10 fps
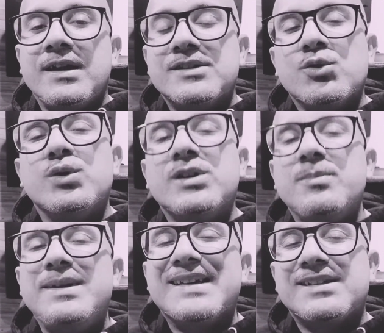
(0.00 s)
It's only going to
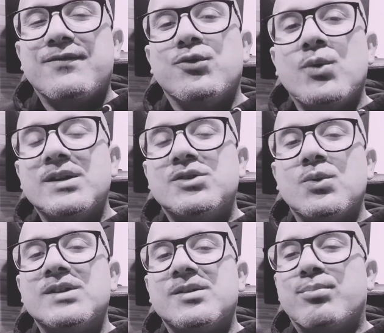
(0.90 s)
be as influential
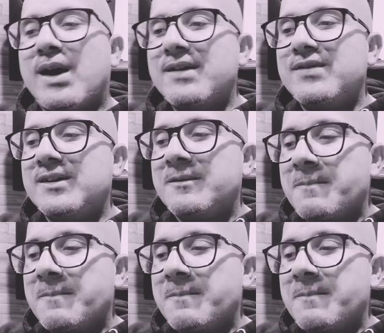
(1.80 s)
as your private